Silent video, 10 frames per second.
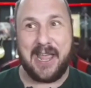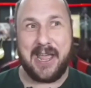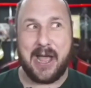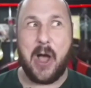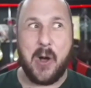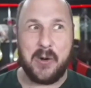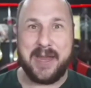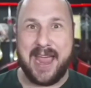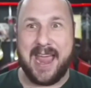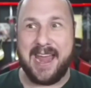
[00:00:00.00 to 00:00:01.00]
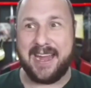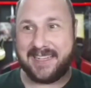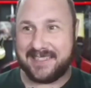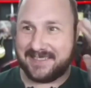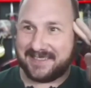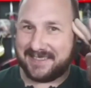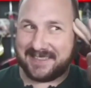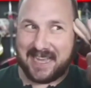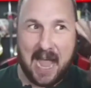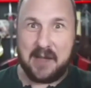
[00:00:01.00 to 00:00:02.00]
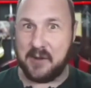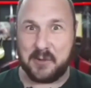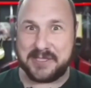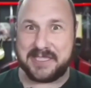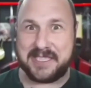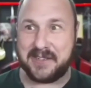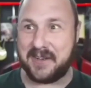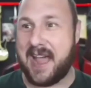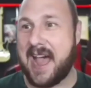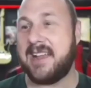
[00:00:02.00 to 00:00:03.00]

Okay. I don't know where she's hearing that.